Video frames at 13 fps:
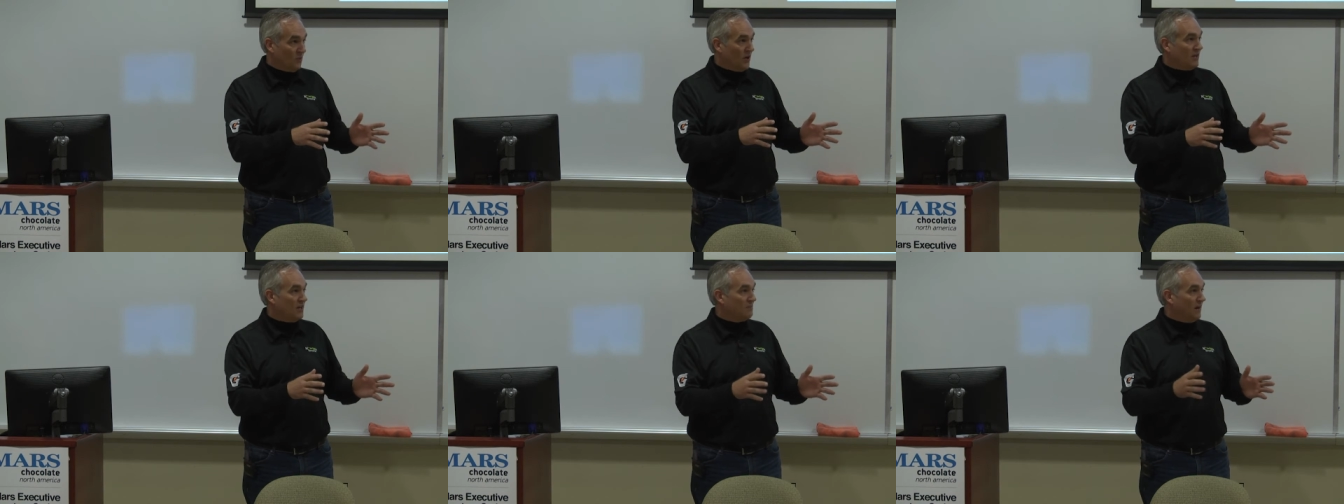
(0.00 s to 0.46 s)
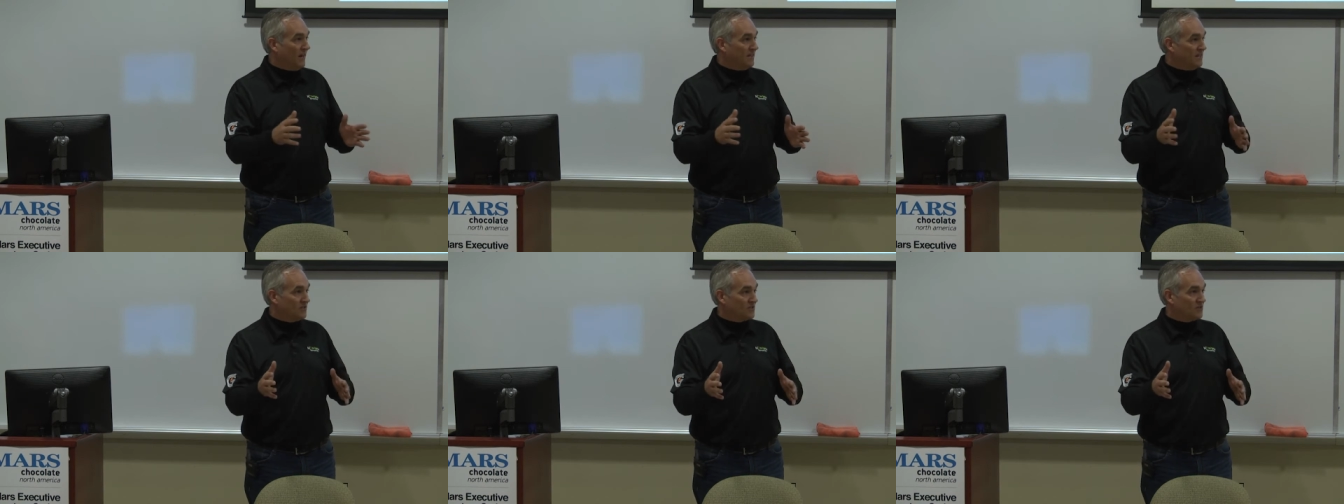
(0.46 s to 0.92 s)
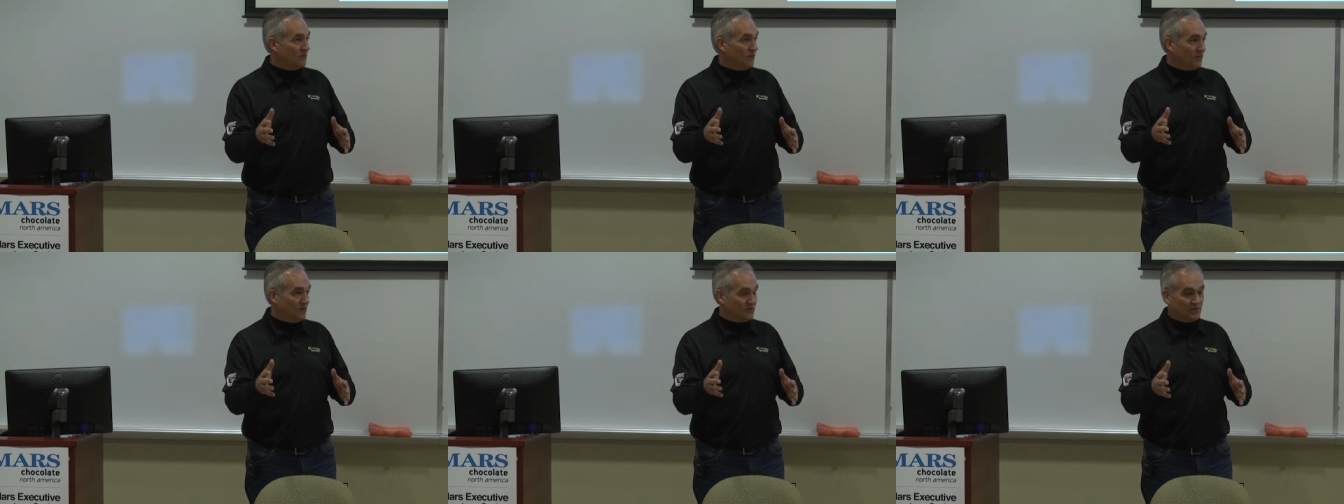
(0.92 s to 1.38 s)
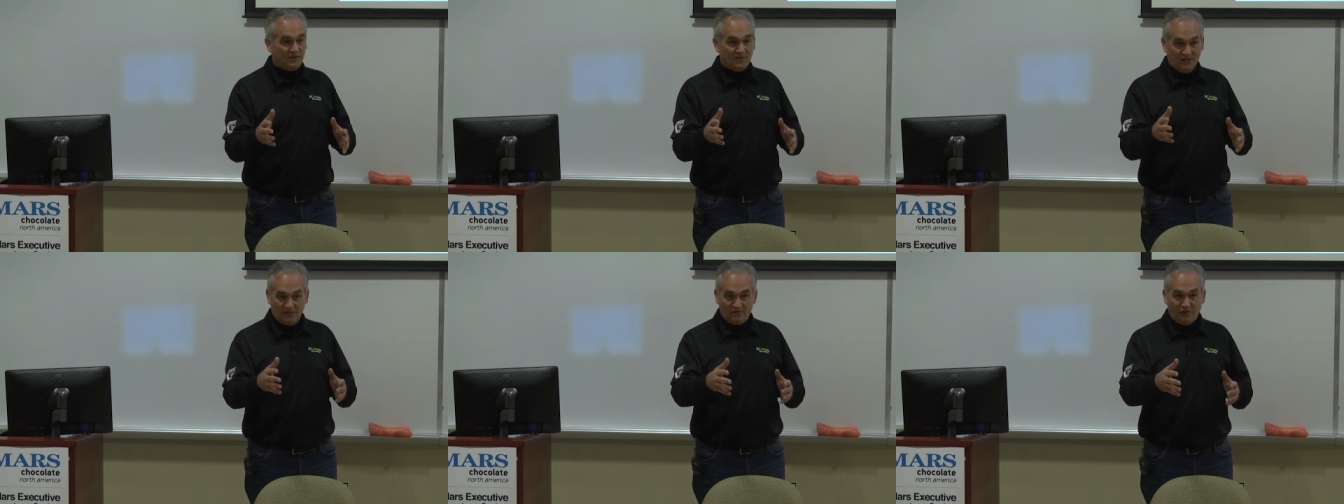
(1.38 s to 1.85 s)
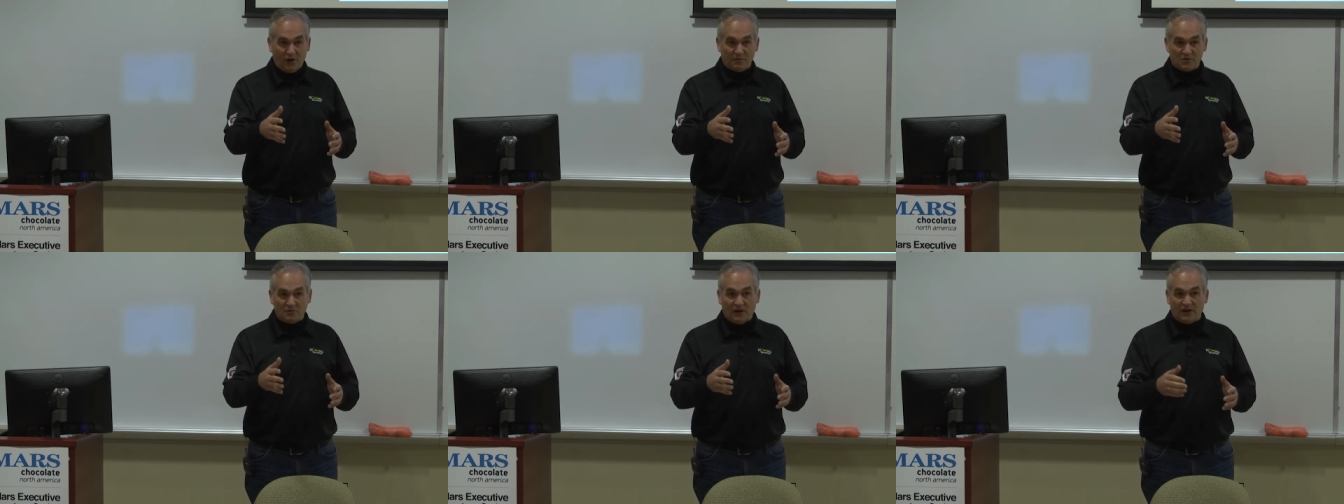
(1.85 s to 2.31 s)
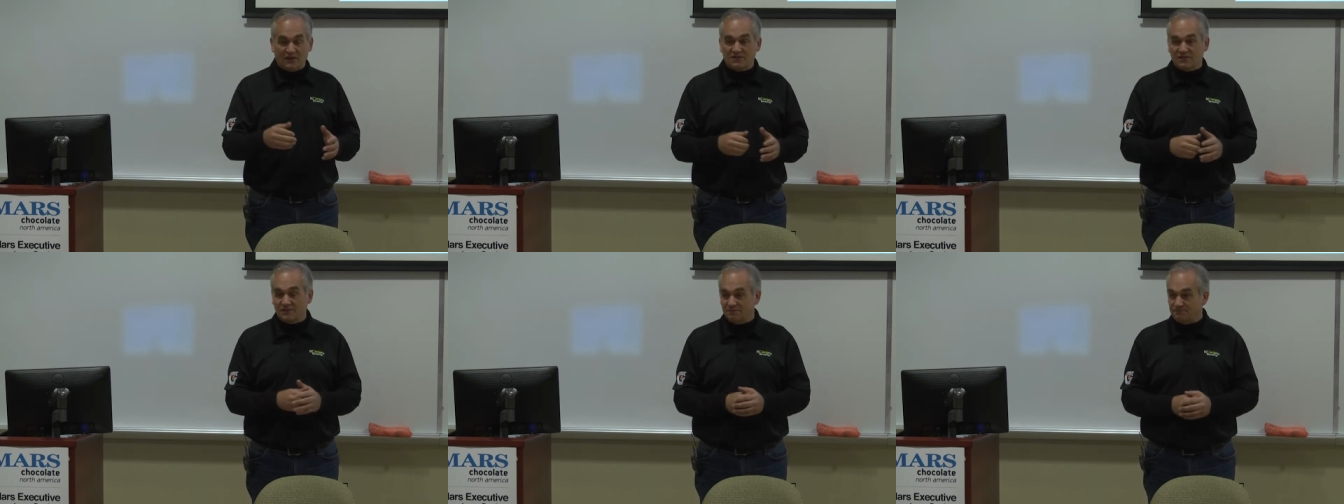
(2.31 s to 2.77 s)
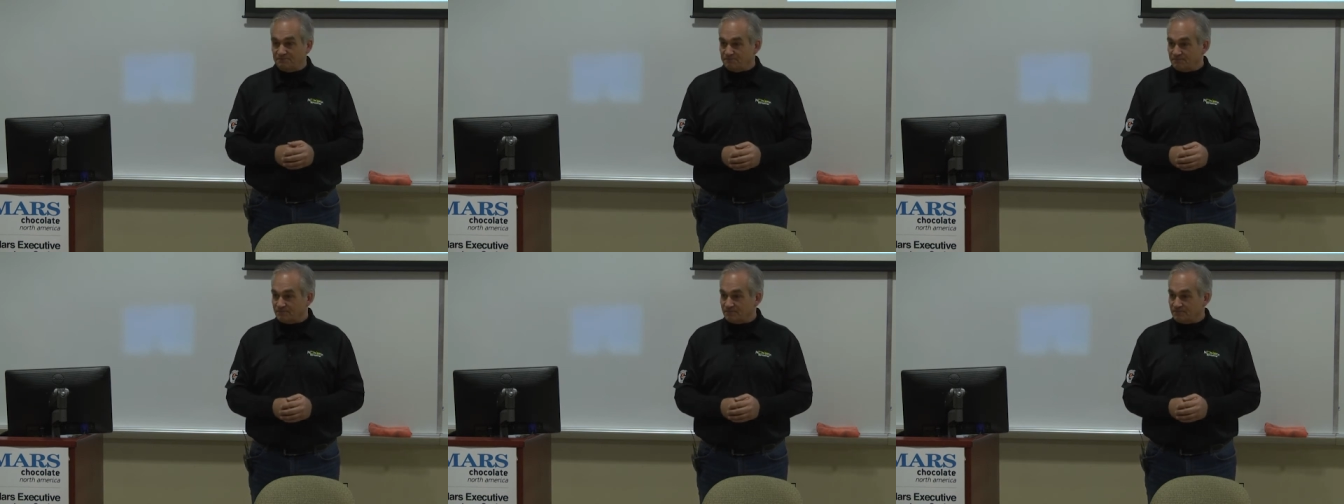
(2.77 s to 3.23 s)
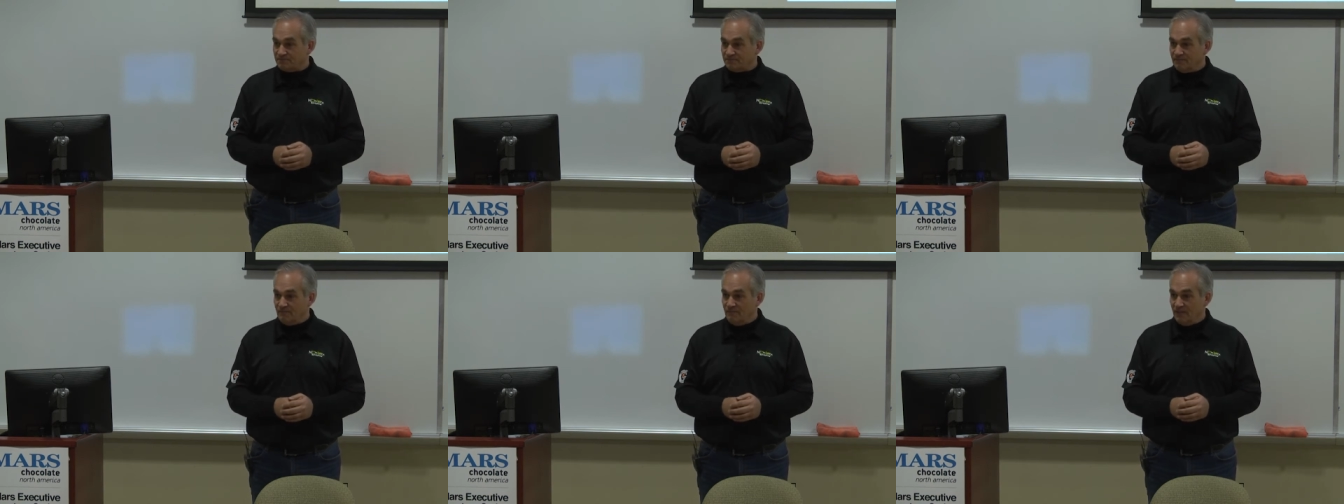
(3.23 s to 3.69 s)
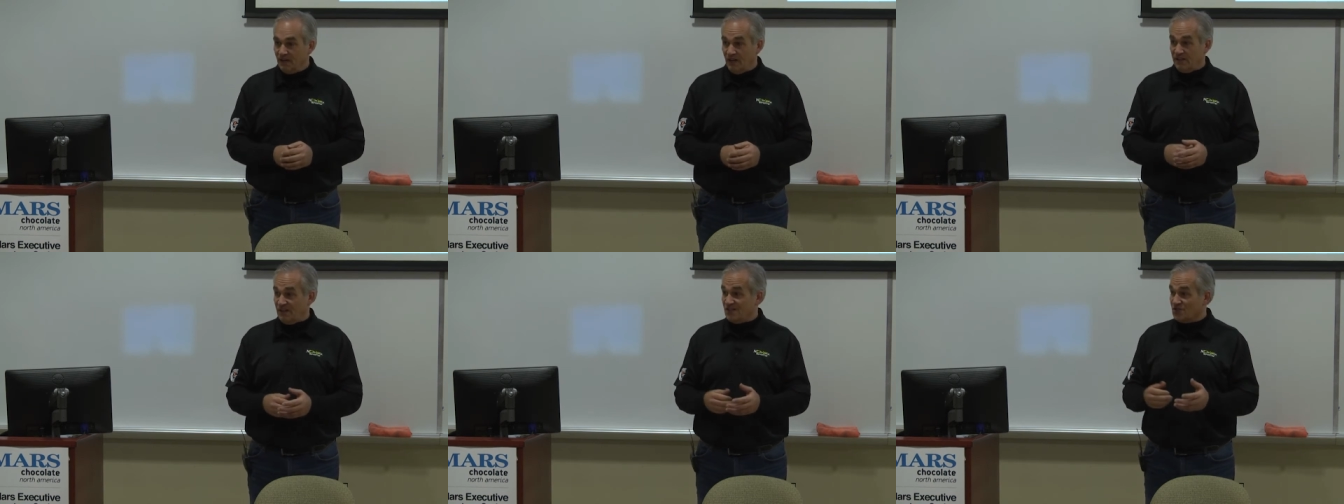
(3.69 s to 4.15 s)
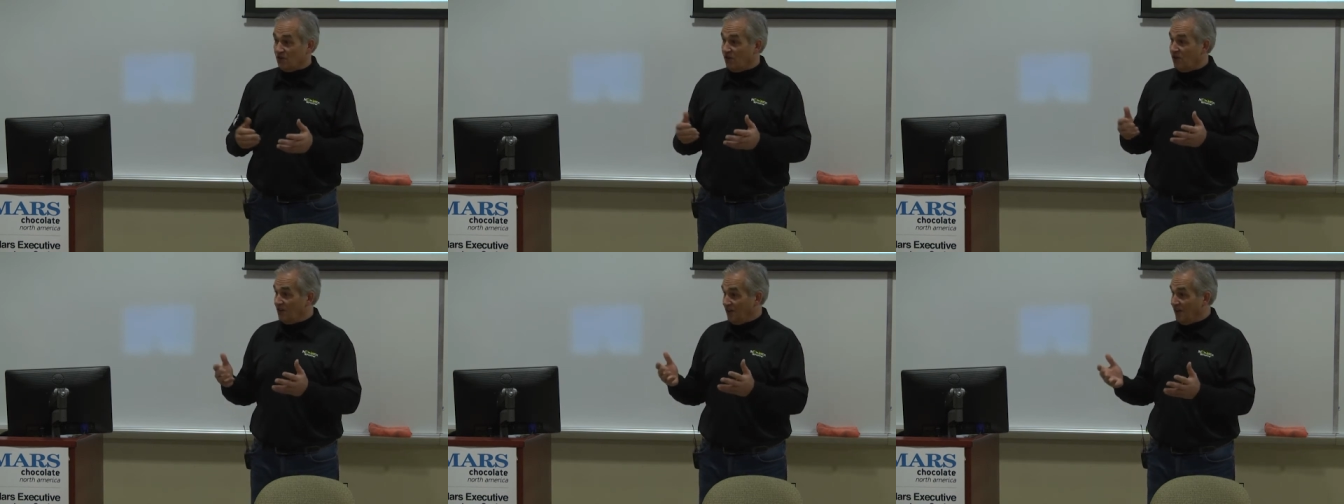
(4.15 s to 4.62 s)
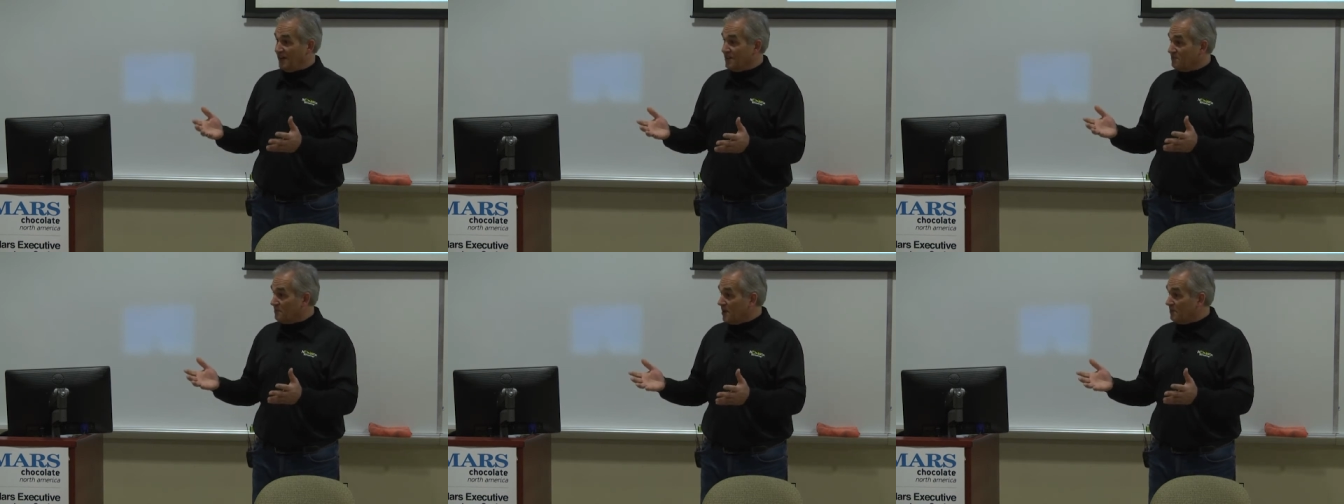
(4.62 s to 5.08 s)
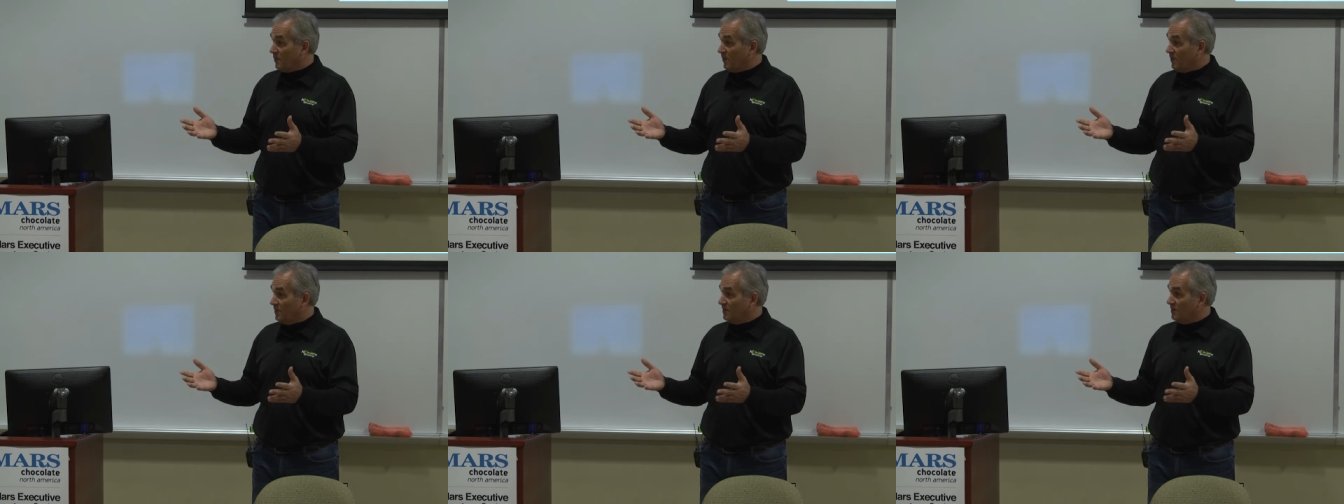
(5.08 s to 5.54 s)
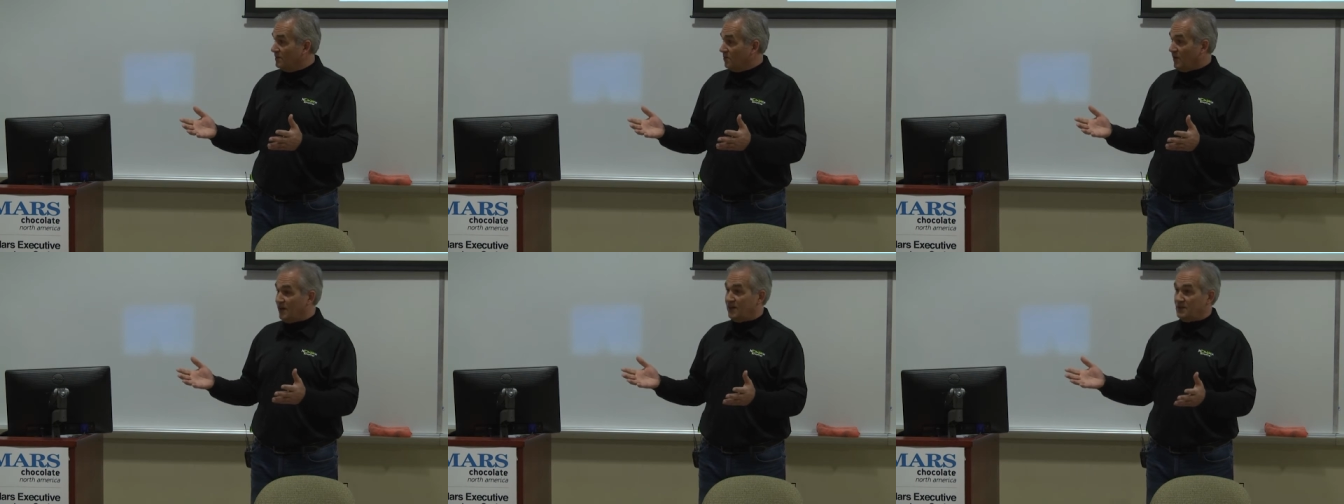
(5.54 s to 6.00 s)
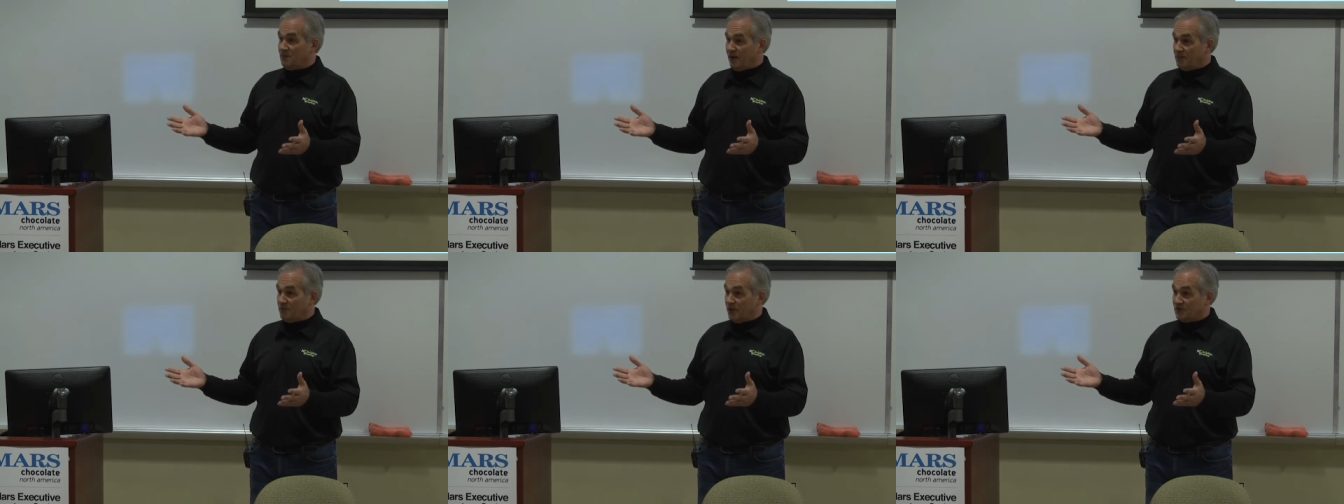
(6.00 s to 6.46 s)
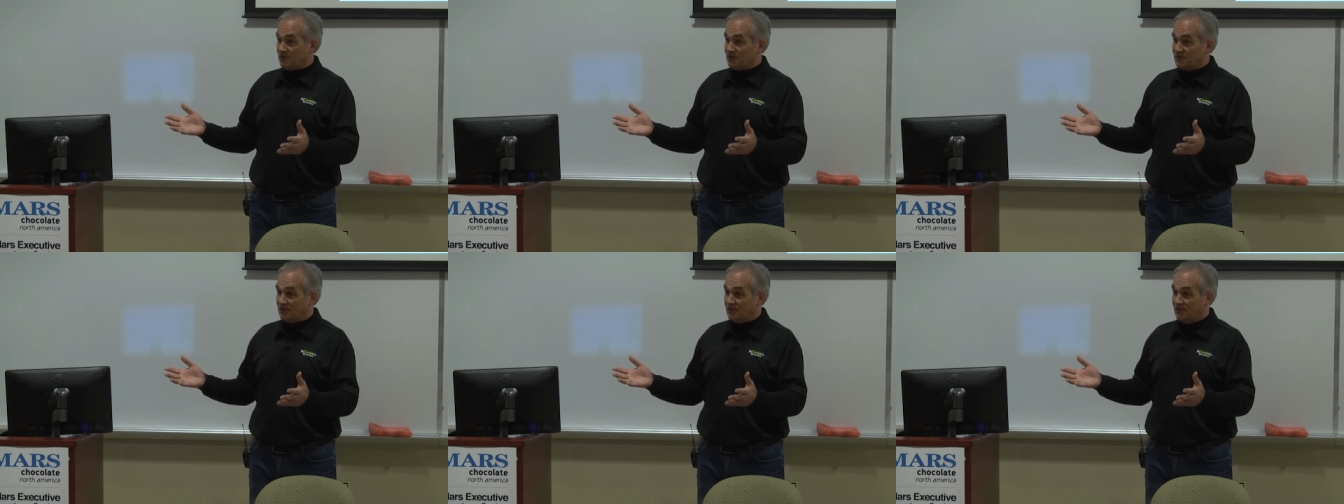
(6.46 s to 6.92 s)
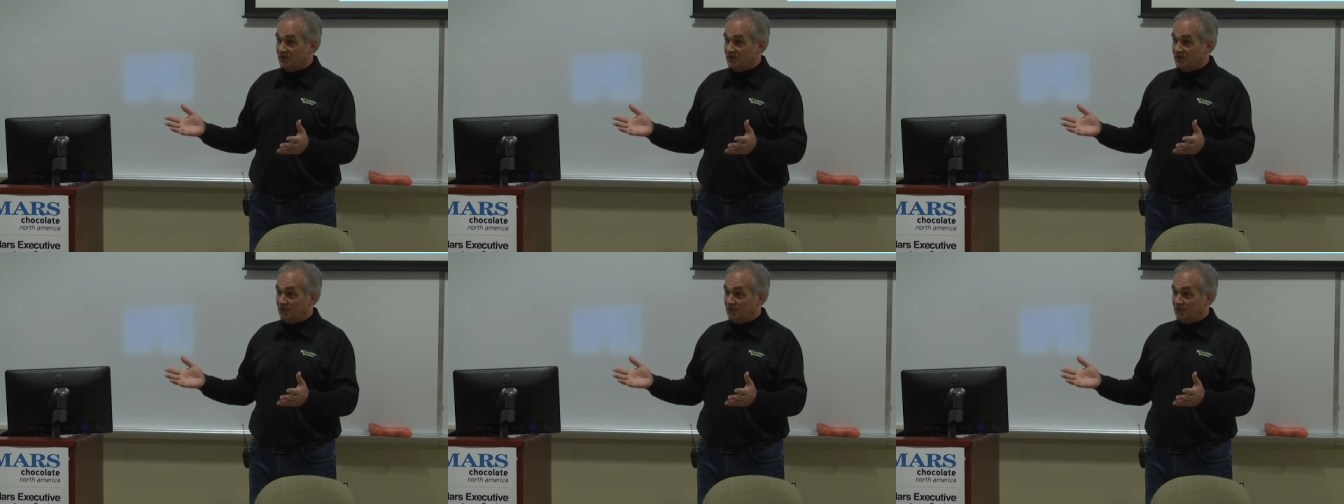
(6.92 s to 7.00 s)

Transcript: walking by these stores in farmers markets, and they saw a line of people waiting to buy pretzels.